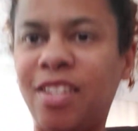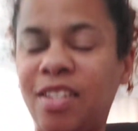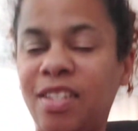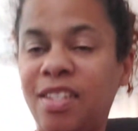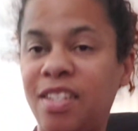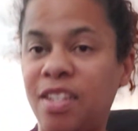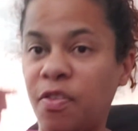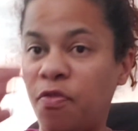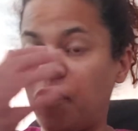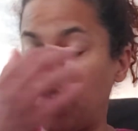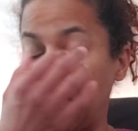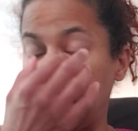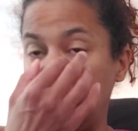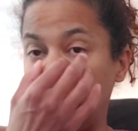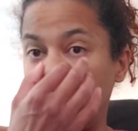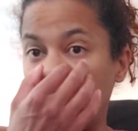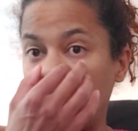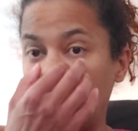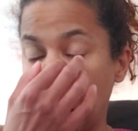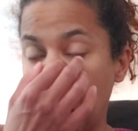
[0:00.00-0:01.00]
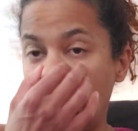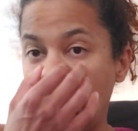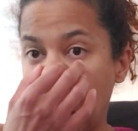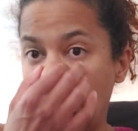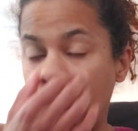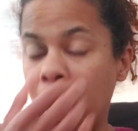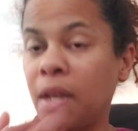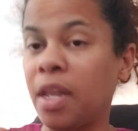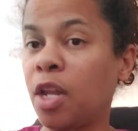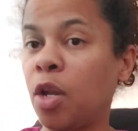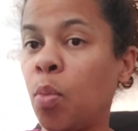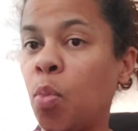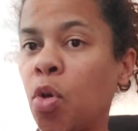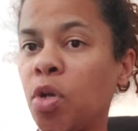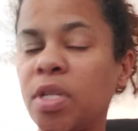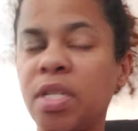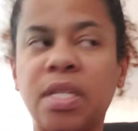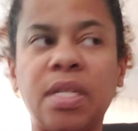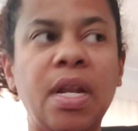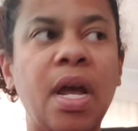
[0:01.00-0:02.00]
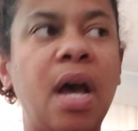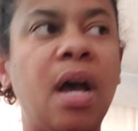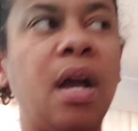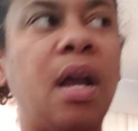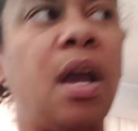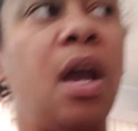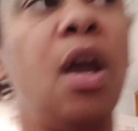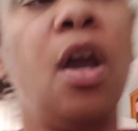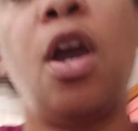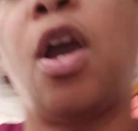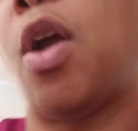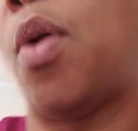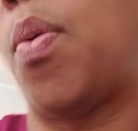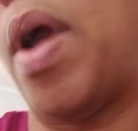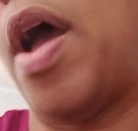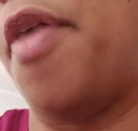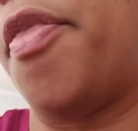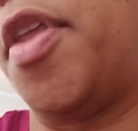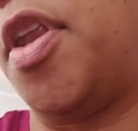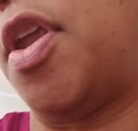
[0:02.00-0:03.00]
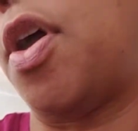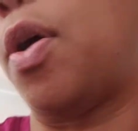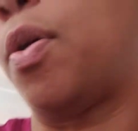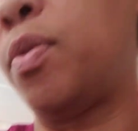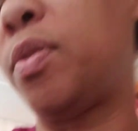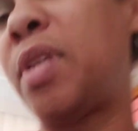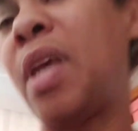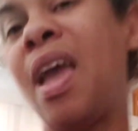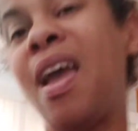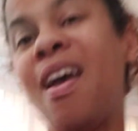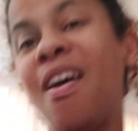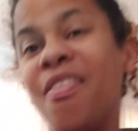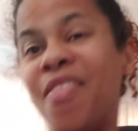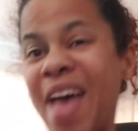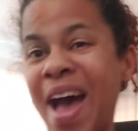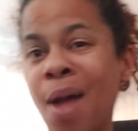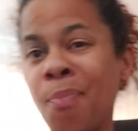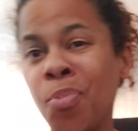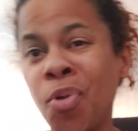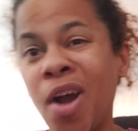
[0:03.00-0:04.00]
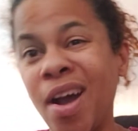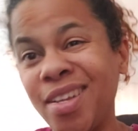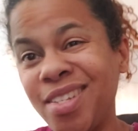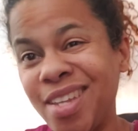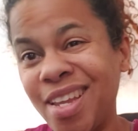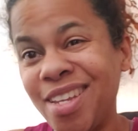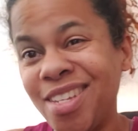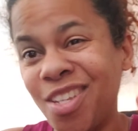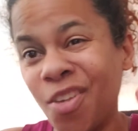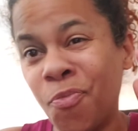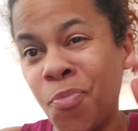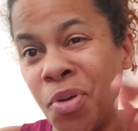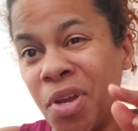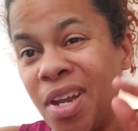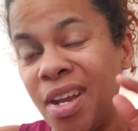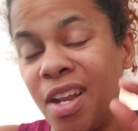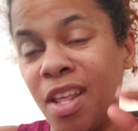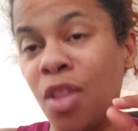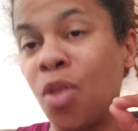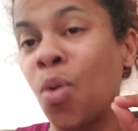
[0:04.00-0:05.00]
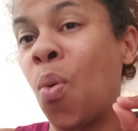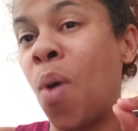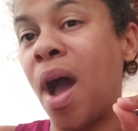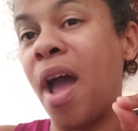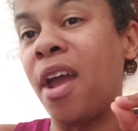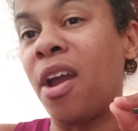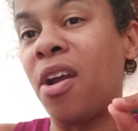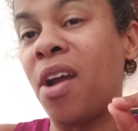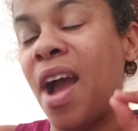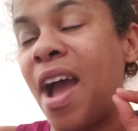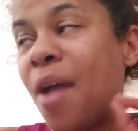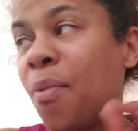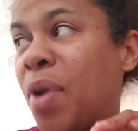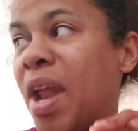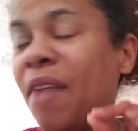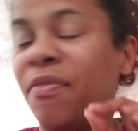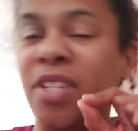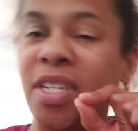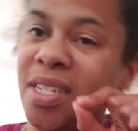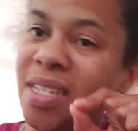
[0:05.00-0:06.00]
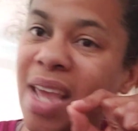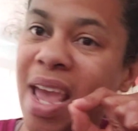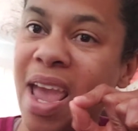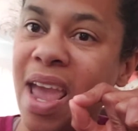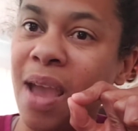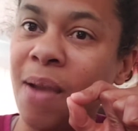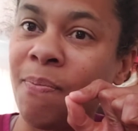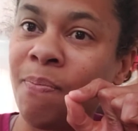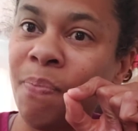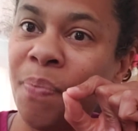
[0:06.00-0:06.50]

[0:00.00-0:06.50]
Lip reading: to fit you a little more snug around the nose. That process of putting in the wire, I would have to say,